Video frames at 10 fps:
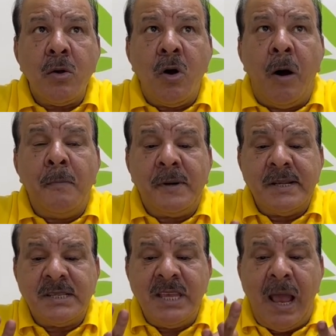
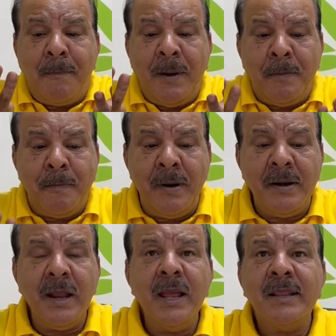competency
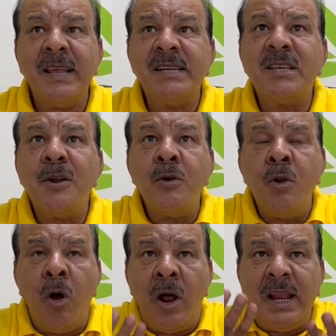upliftment, there's a
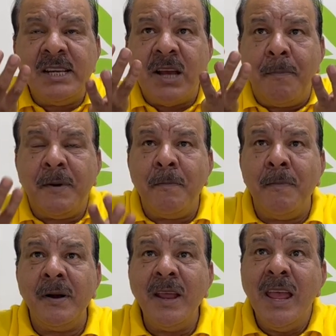knowledge
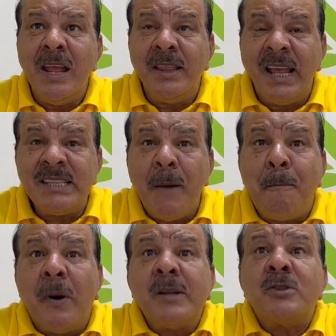upliftment, there's a
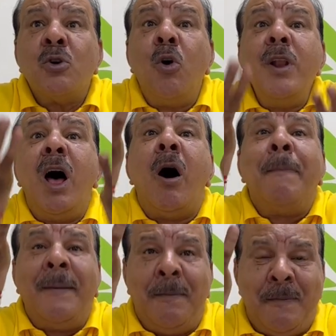persona
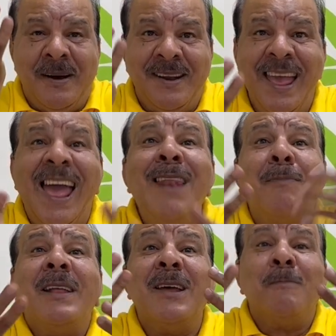upliftment. Help
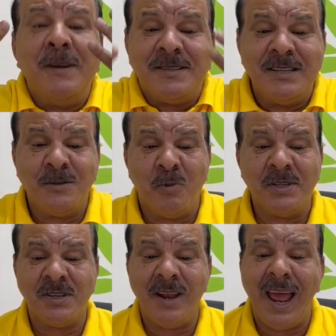other person's
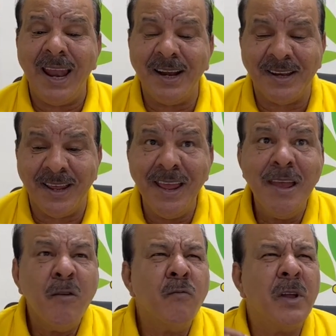personality
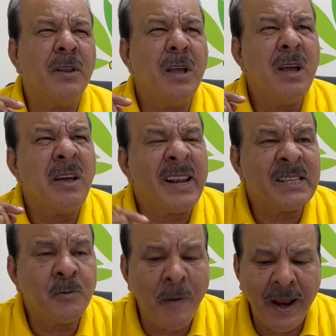with
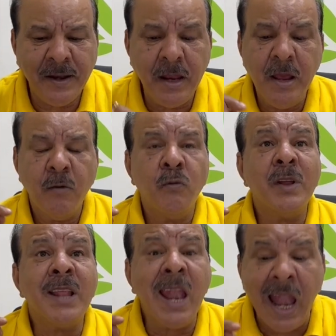respect,
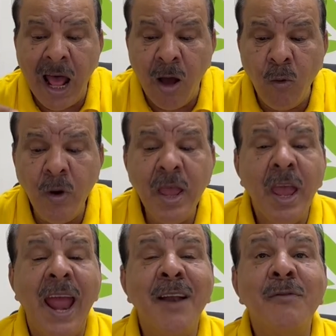with love,
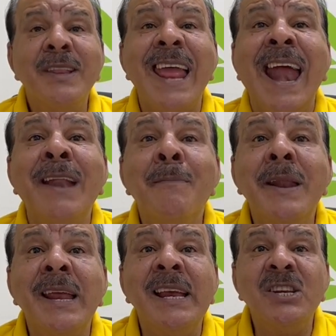and with
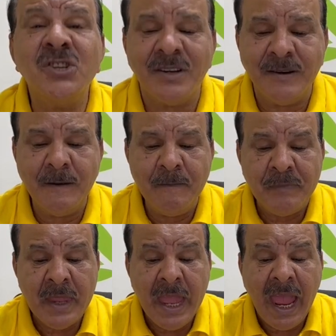admiration.
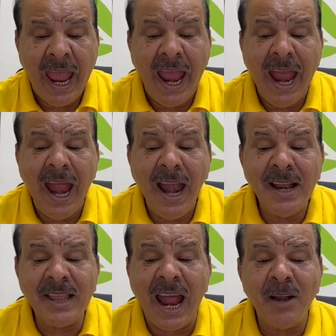
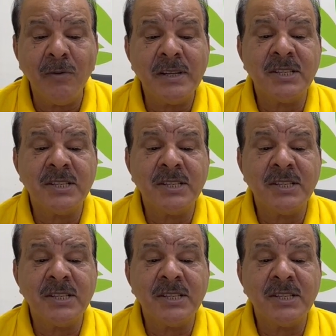And that will